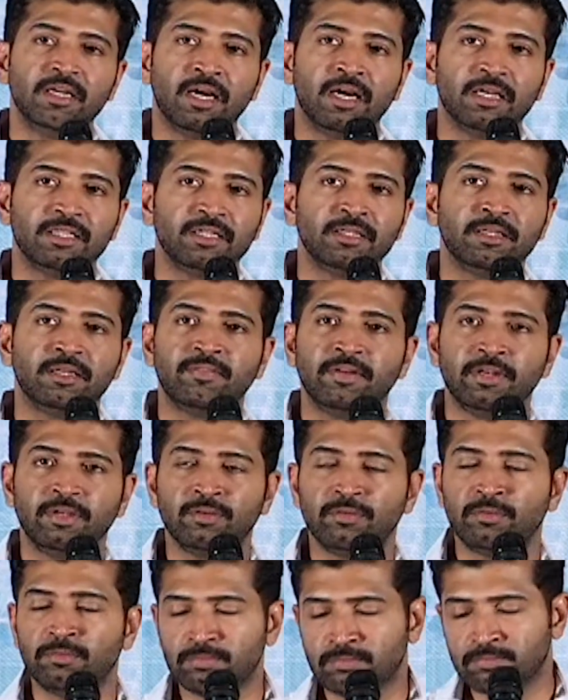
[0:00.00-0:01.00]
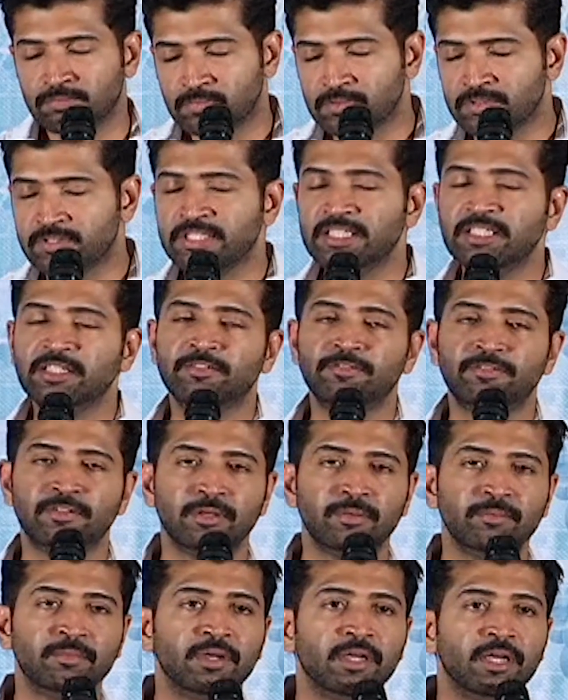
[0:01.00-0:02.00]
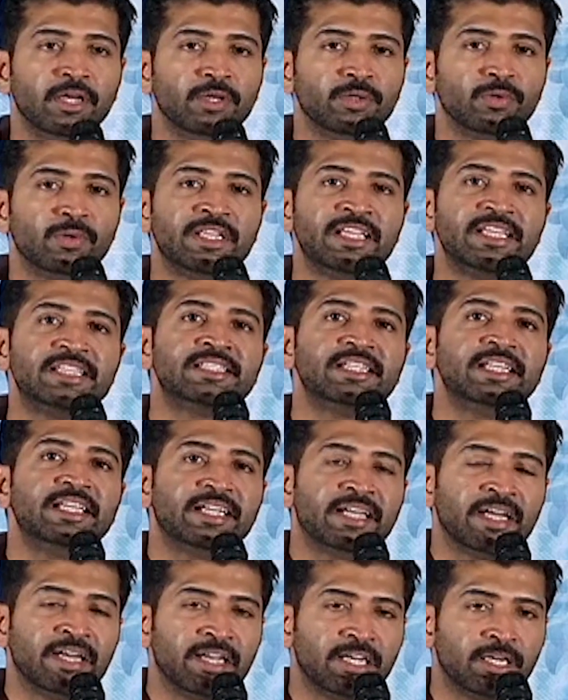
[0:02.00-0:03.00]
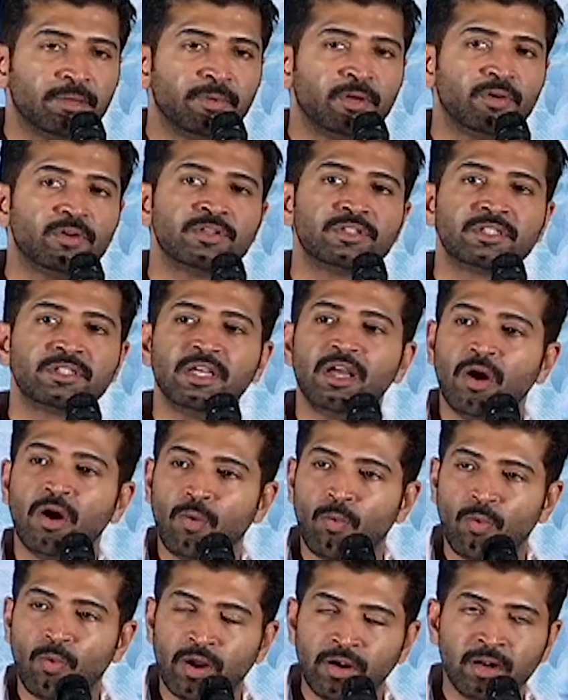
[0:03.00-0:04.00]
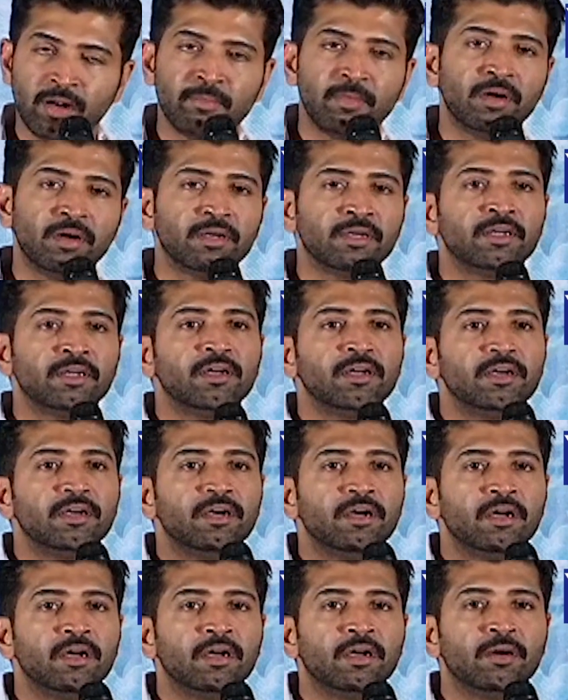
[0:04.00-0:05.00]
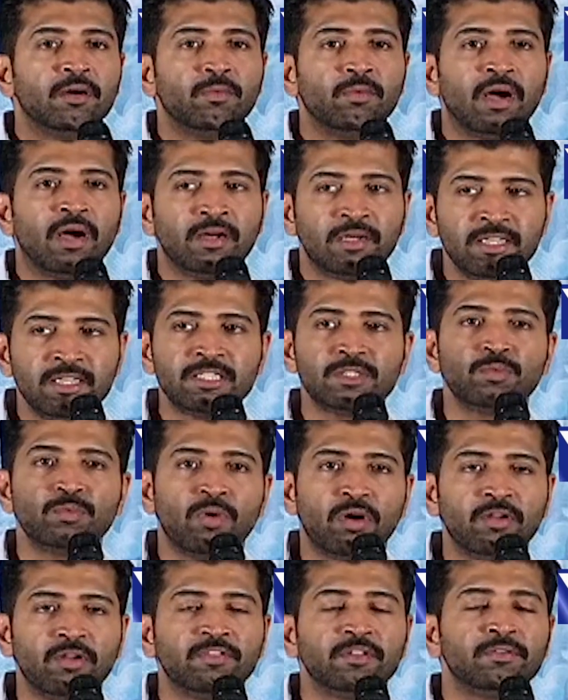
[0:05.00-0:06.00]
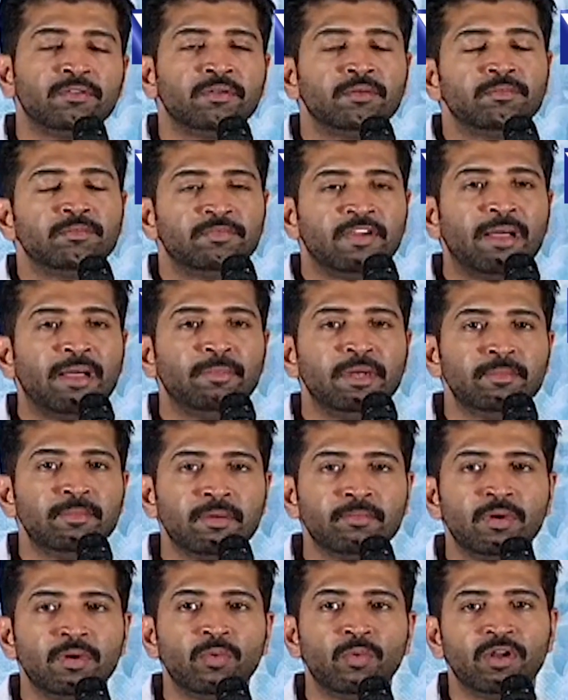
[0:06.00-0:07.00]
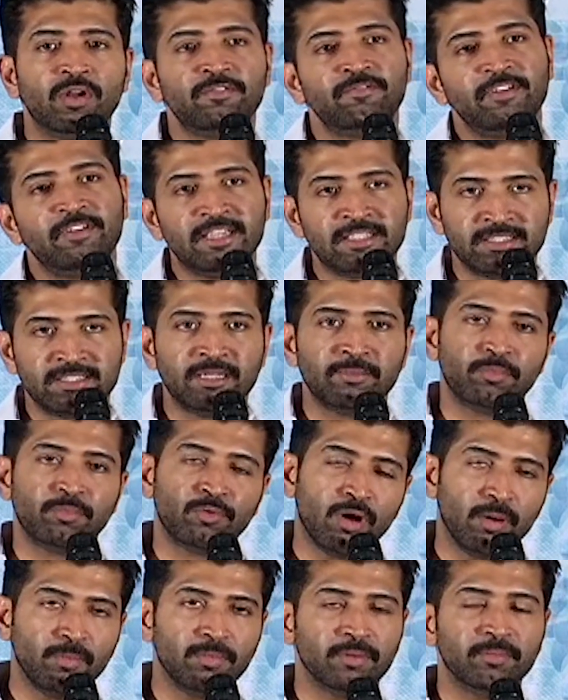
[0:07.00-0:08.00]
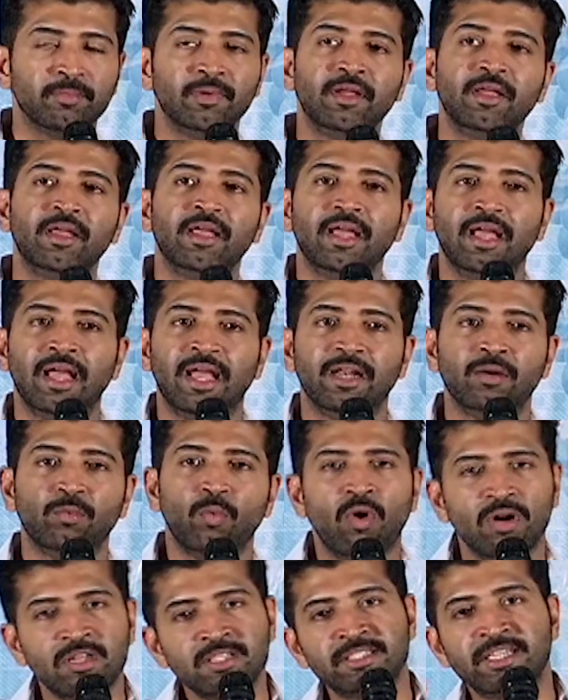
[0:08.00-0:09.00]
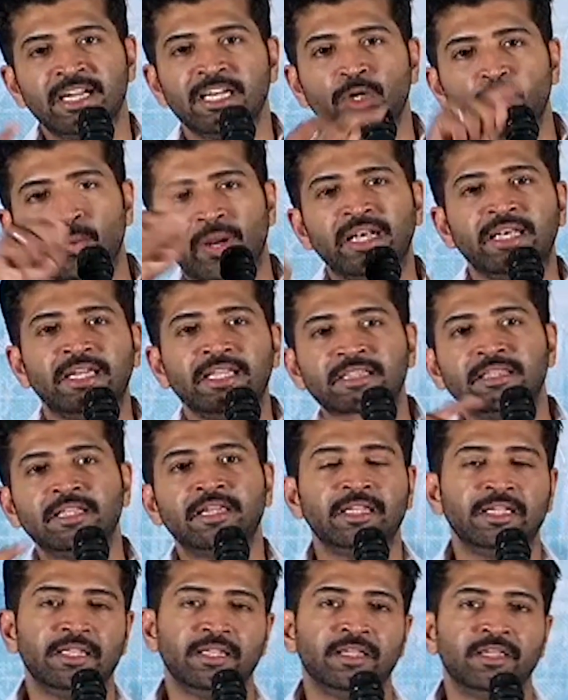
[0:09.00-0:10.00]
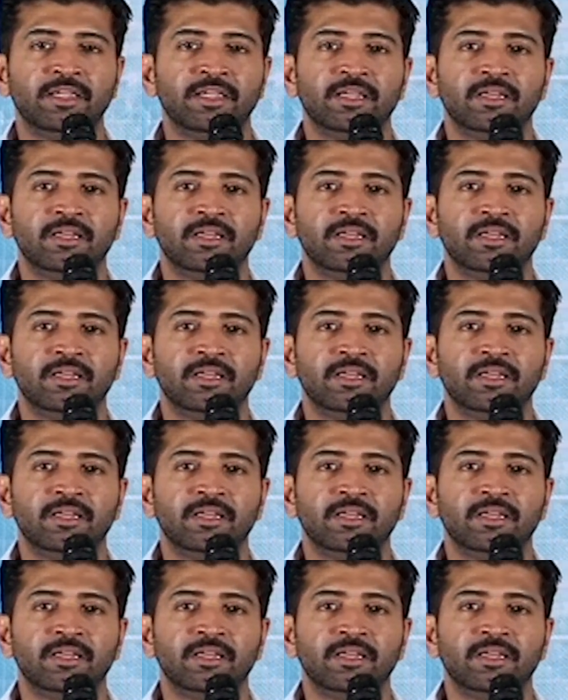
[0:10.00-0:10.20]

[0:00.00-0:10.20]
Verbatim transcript: I think when you see the film, you'll easily connect because one among, at least one of the family member would have faced that problem. And what is that 23?